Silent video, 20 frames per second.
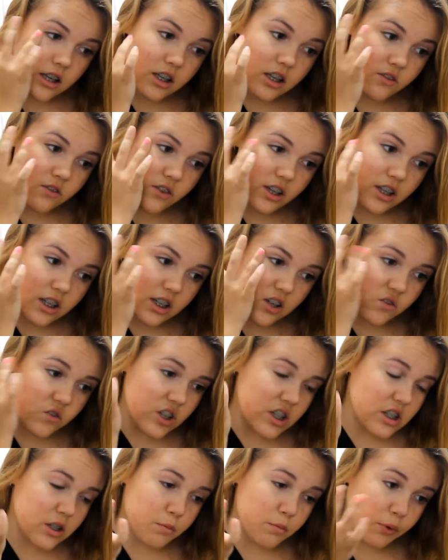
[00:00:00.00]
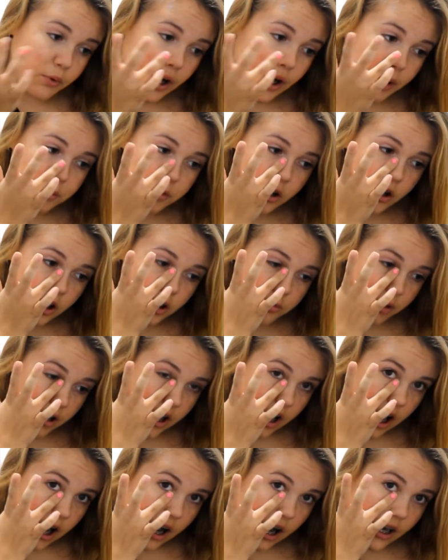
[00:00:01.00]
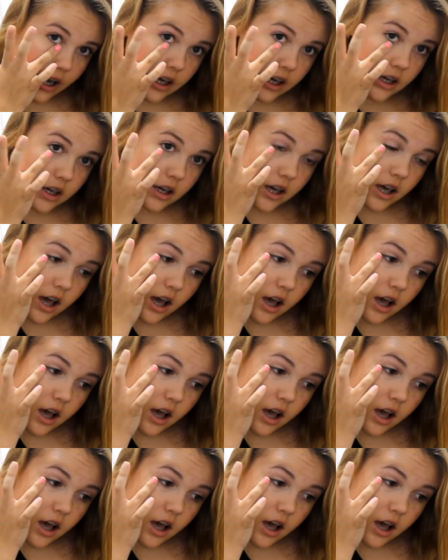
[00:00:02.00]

even if it's a primer on my eye,